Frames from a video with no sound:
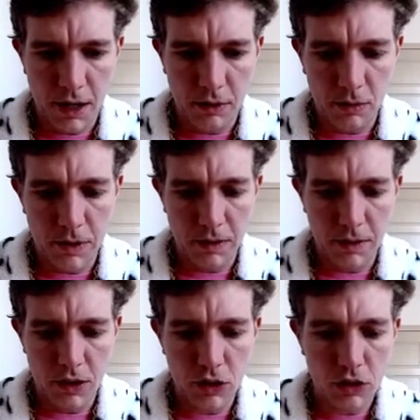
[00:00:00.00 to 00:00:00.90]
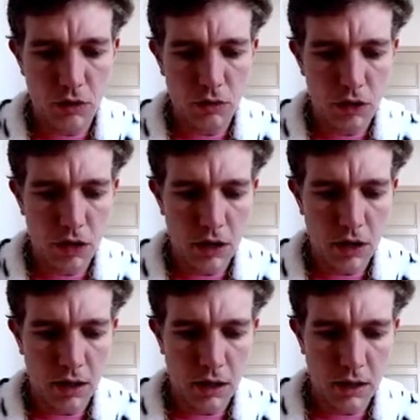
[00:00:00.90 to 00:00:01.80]
Michael Pittman
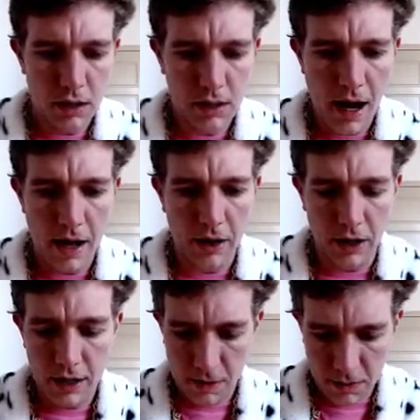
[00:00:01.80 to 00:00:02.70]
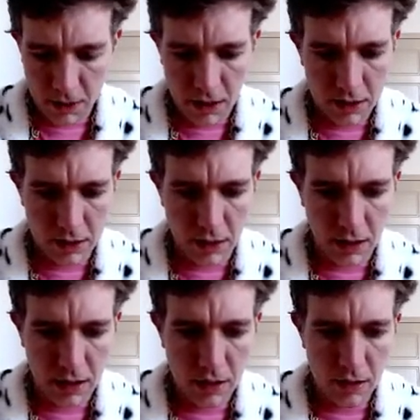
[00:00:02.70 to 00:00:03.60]
Jr., Tyler Higbee,
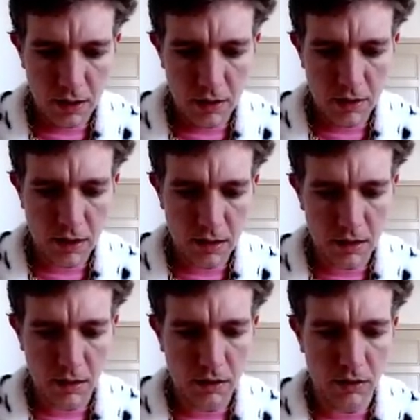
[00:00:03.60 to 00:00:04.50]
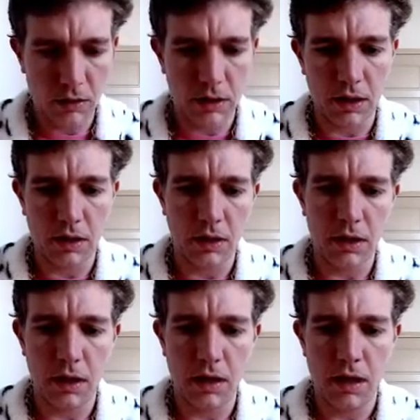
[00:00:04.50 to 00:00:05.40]
Unsung Heroes. That's a cool looking
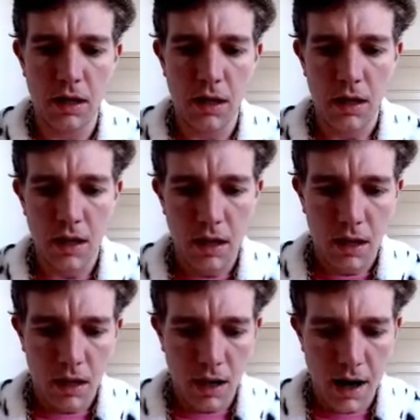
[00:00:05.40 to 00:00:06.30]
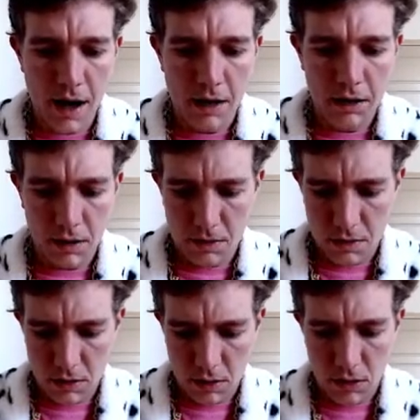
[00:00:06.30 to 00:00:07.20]
card. All right,
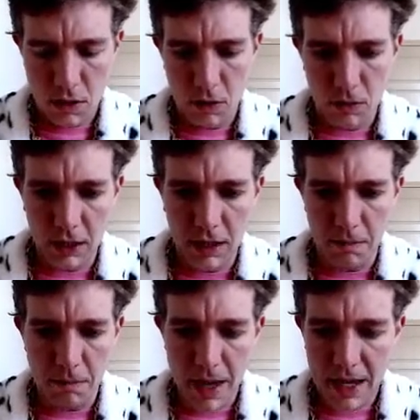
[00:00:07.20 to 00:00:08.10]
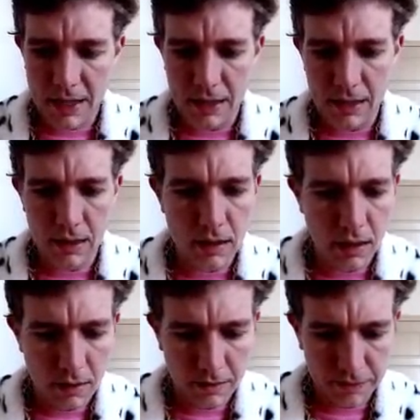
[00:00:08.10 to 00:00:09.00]
to our rookie
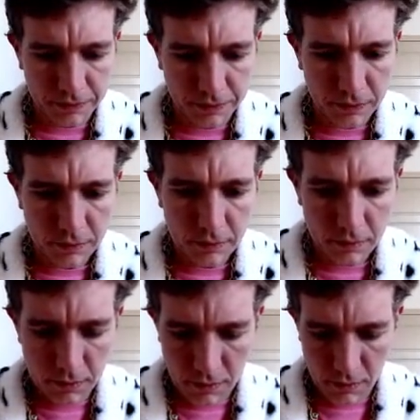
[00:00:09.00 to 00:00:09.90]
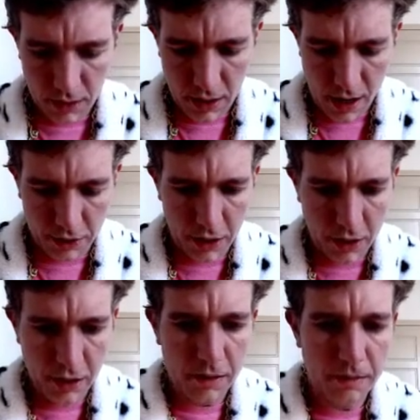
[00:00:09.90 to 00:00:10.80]
bases, Kyle
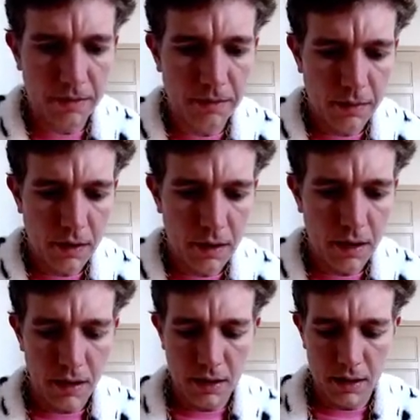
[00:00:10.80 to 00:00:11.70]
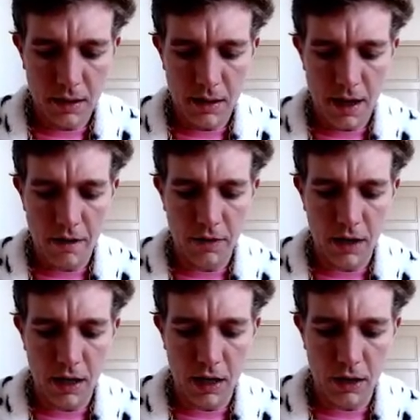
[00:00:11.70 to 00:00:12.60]
Dugger,
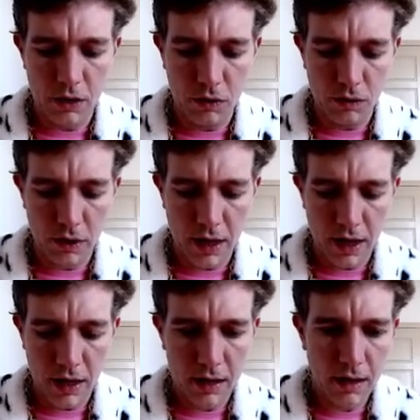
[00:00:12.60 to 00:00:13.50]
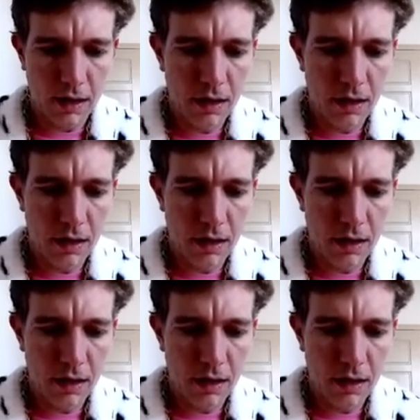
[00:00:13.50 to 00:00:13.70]
Devin Duvernay,